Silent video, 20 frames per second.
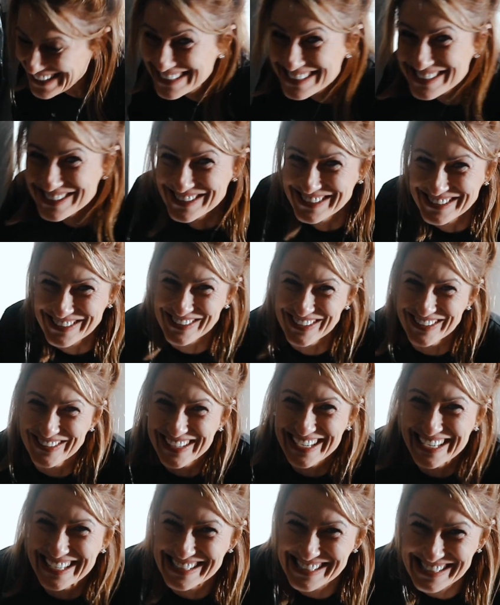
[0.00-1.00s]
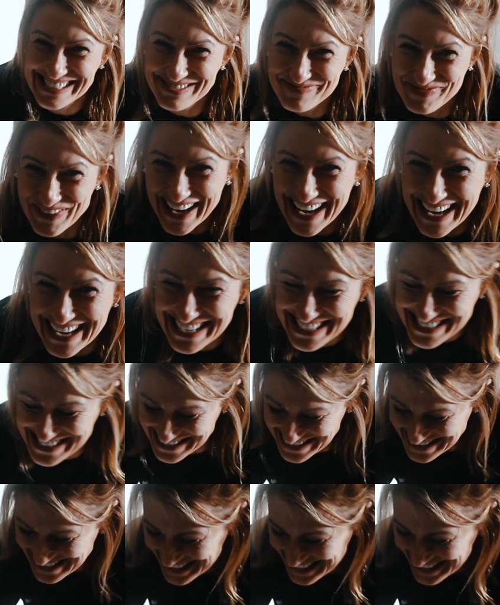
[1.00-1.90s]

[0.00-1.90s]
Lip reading: stories plays.